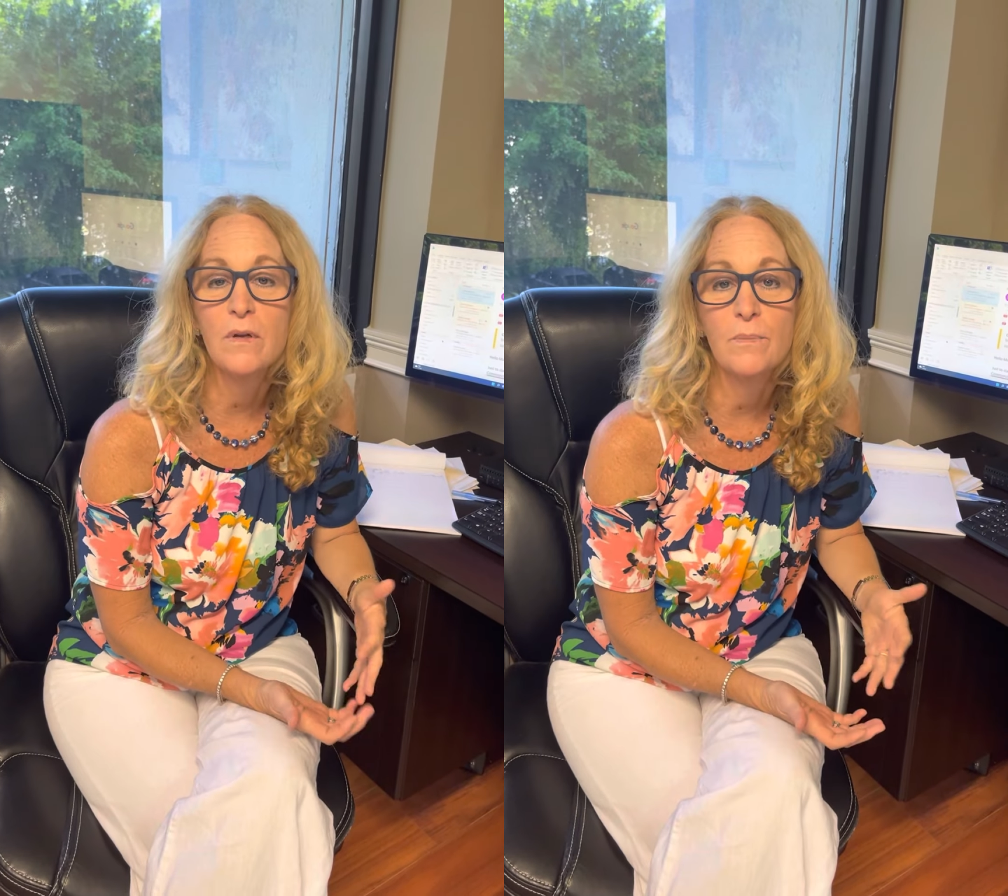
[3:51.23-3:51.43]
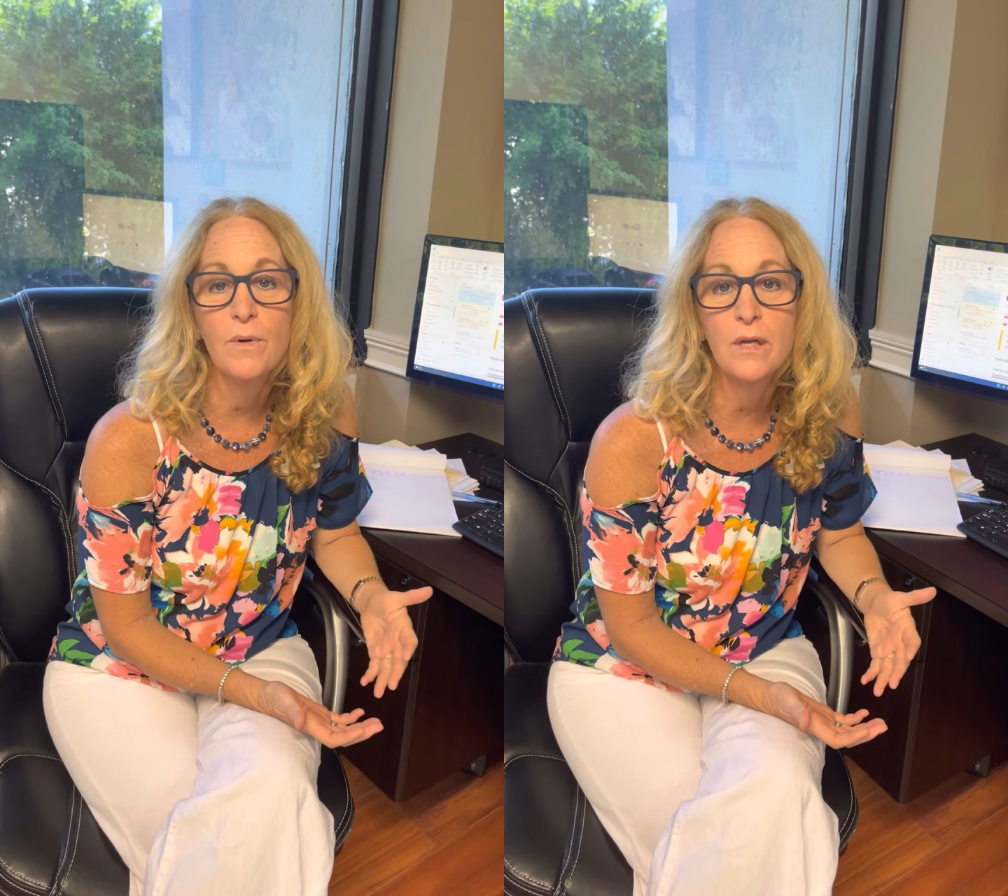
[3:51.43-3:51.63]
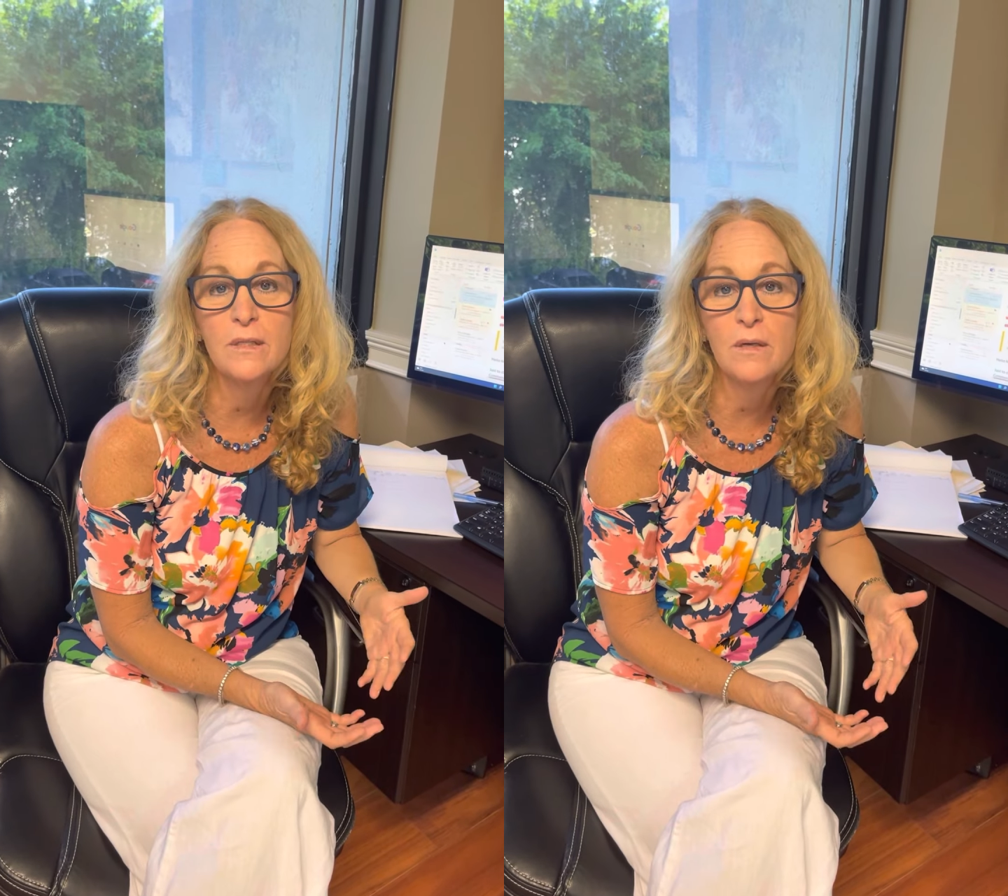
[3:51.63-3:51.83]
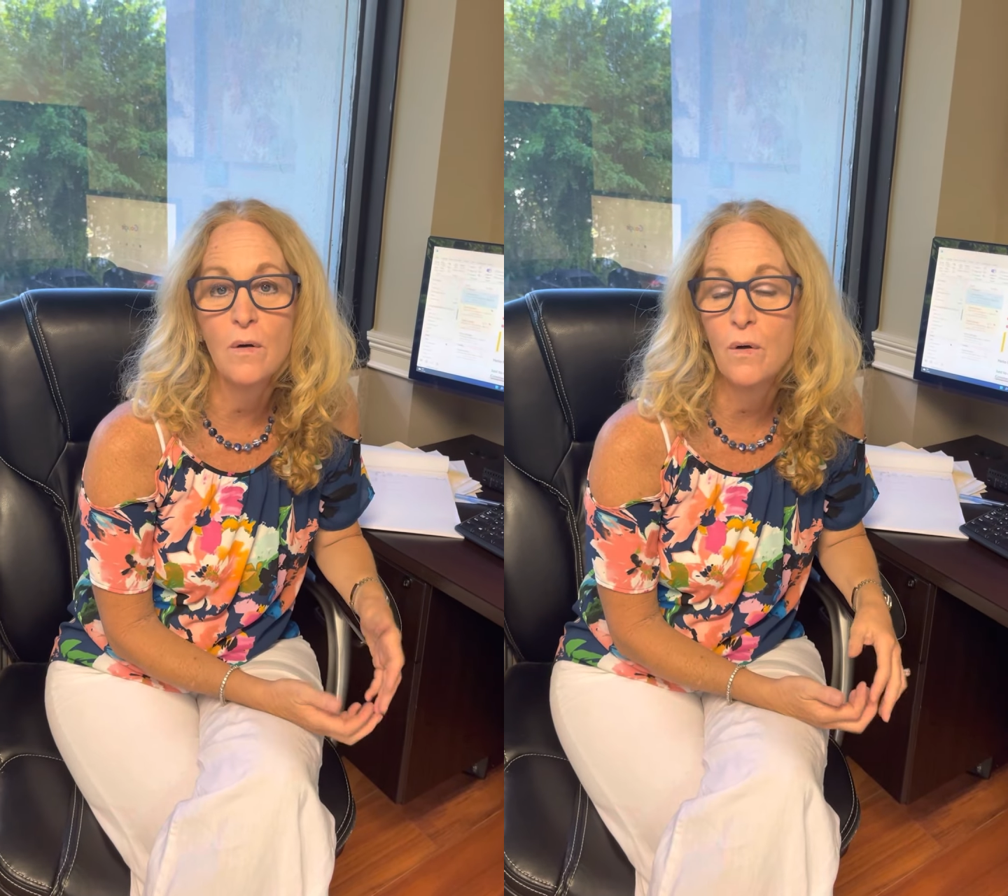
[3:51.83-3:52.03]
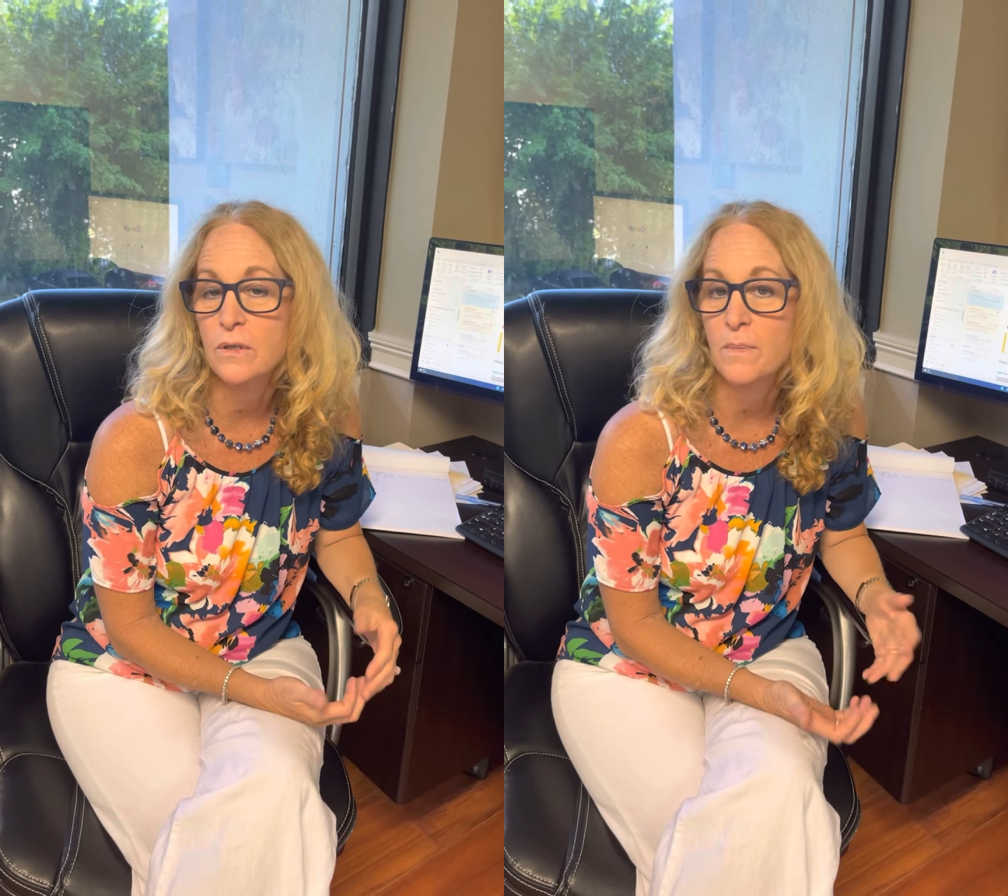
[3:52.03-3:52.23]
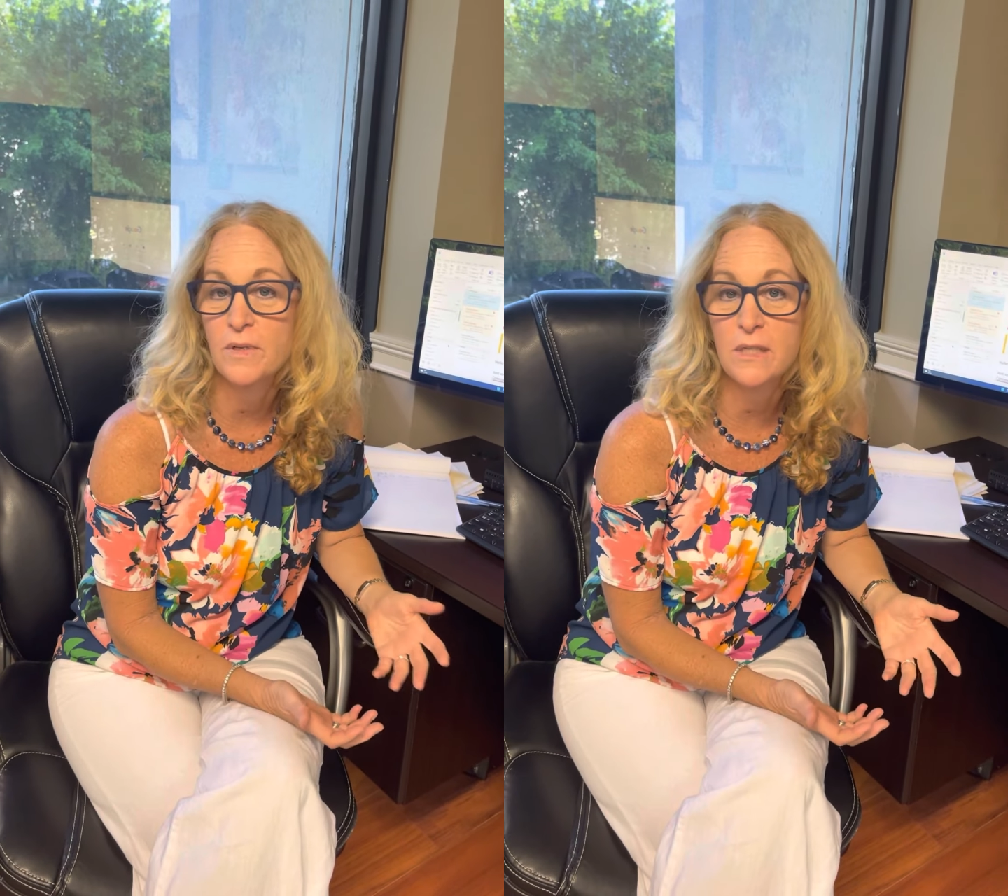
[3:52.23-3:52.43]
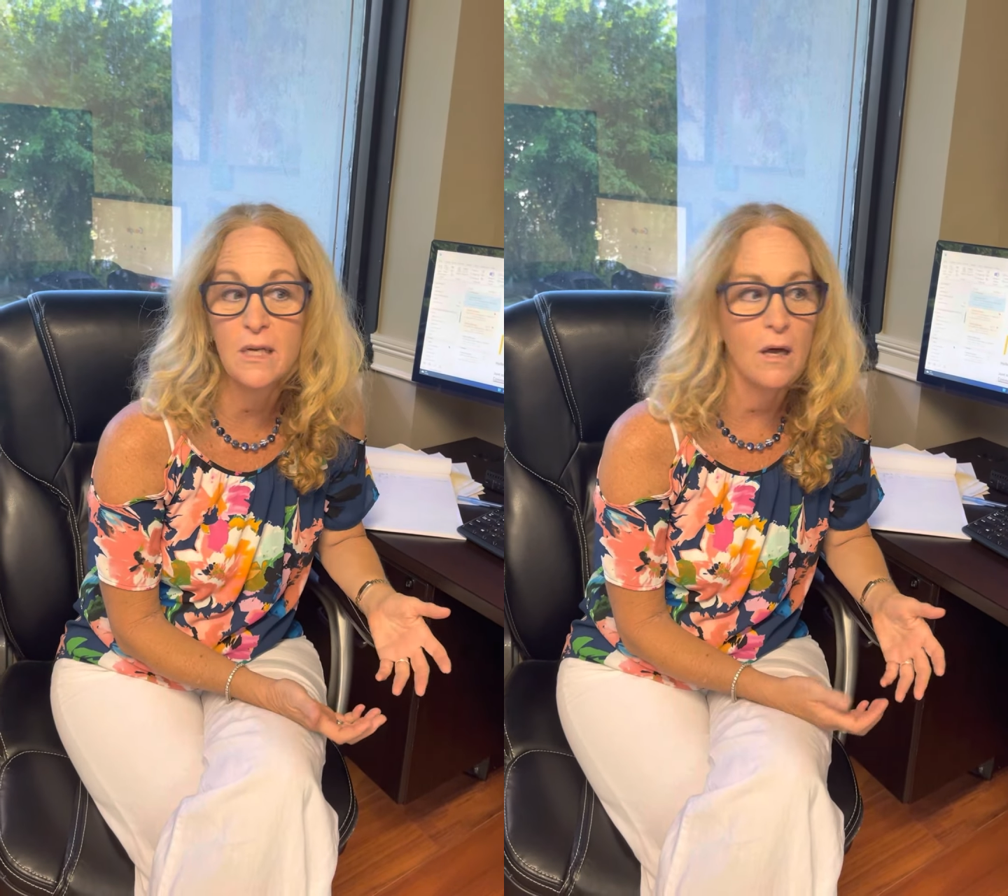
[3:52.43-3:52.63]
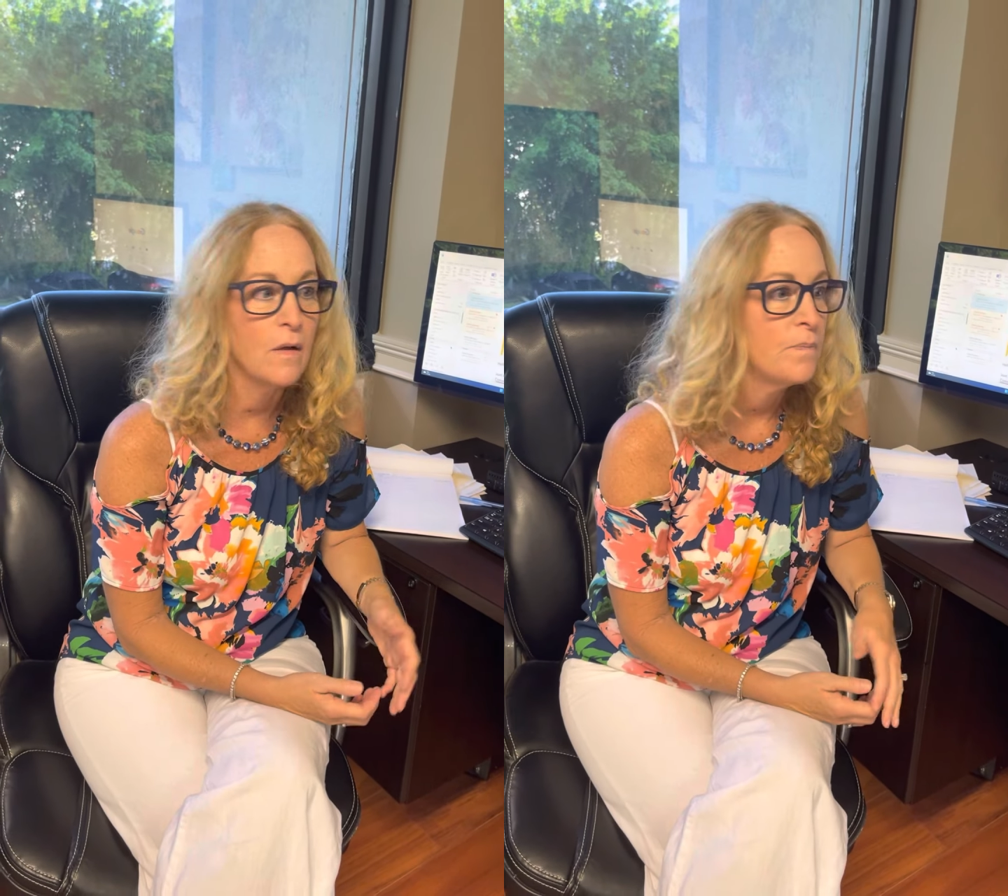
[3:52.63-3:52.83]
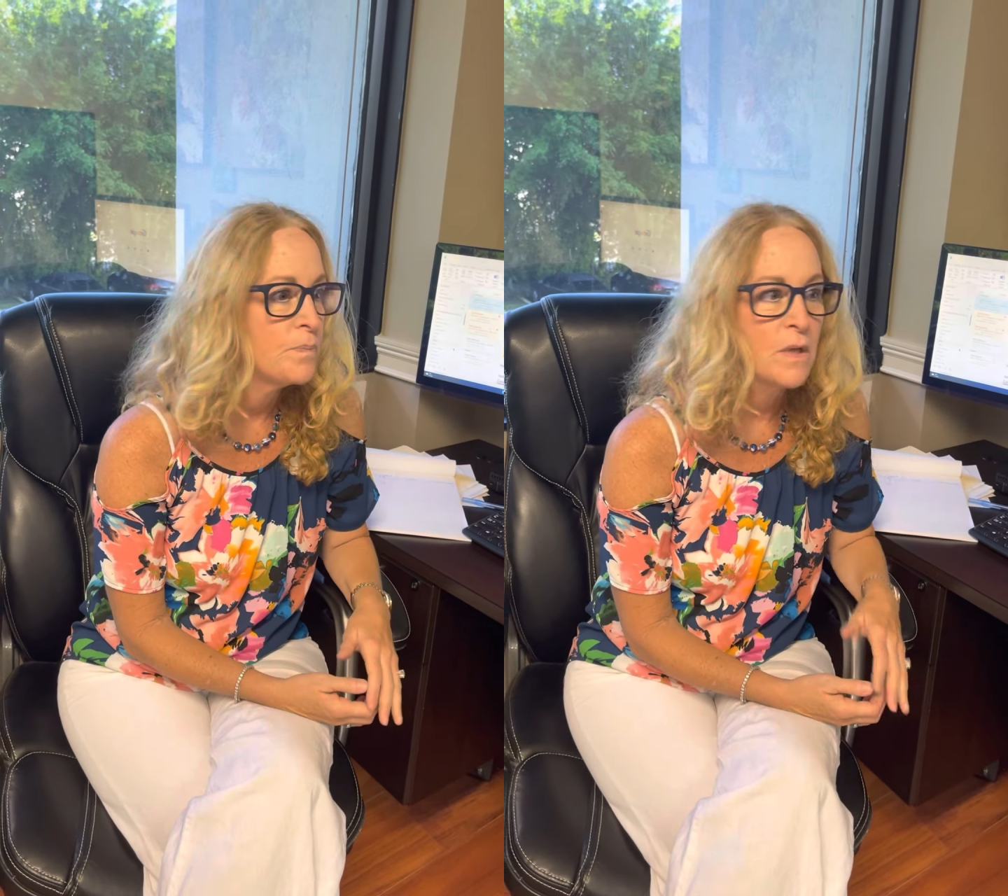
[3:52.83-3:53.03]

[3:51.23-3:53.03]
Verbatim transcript: appraisal hold up a deal